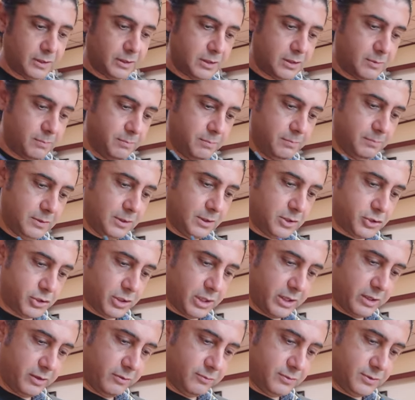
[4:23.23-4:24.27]
the, the
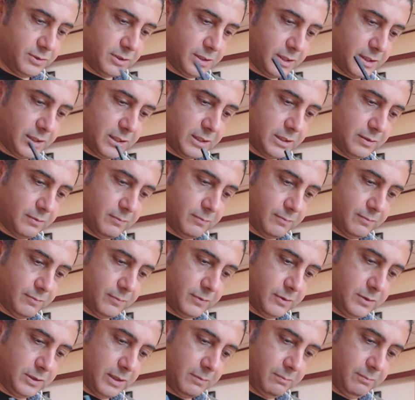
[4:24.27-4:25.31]
chives, um,
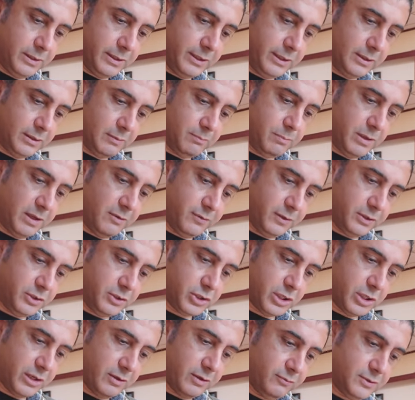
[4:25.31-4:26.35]
dumpling, beef and
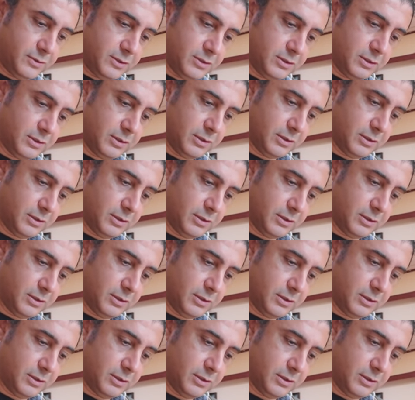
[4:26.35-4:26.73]
chives.